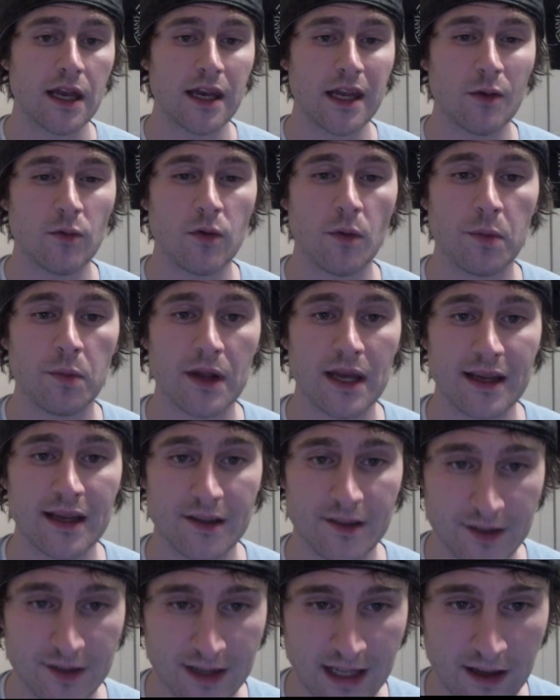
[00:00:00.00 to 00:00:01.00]
And he will play
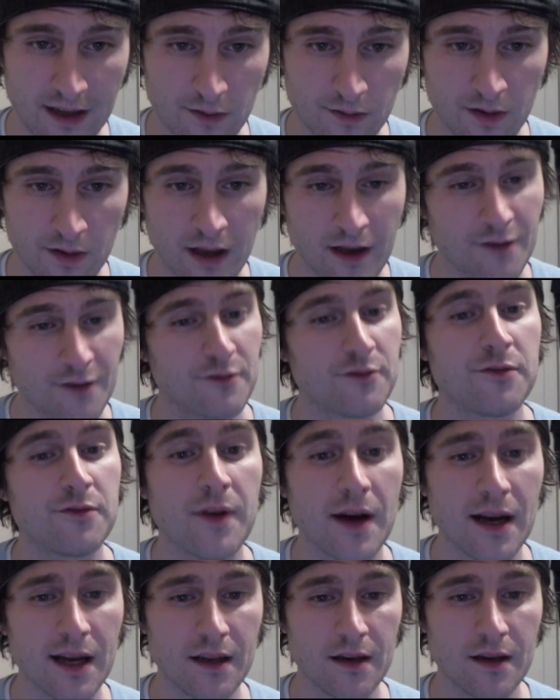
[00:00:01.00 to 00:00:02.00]
it safe,
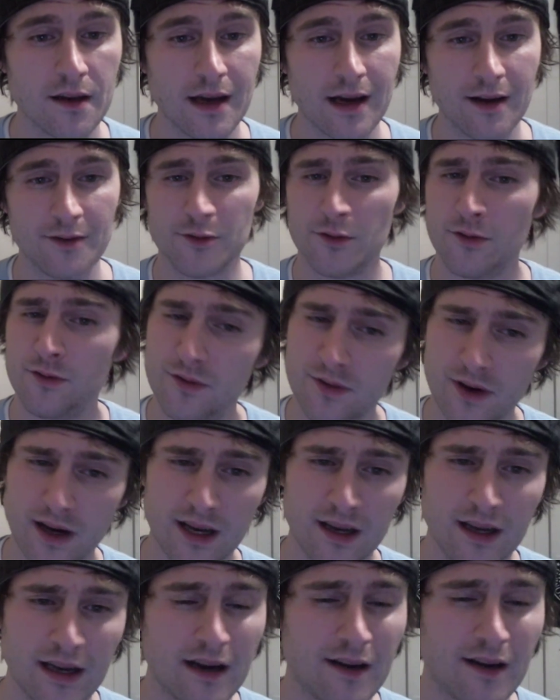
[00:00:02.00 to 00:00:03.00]
fight after
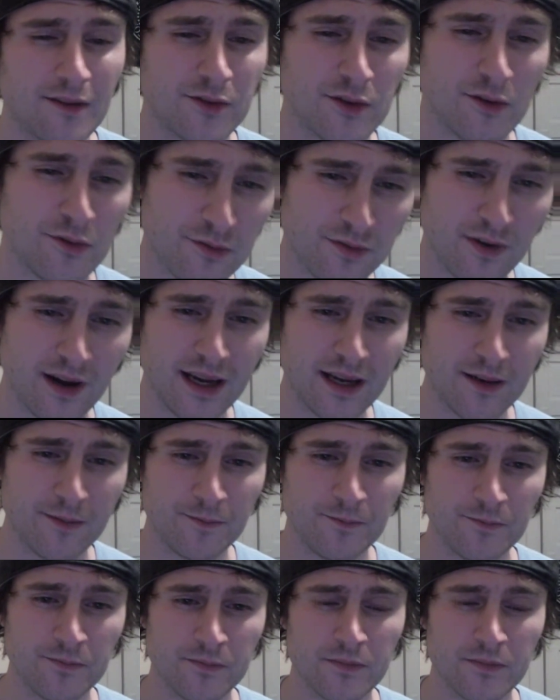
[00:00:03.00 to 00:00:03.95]
fight after fight,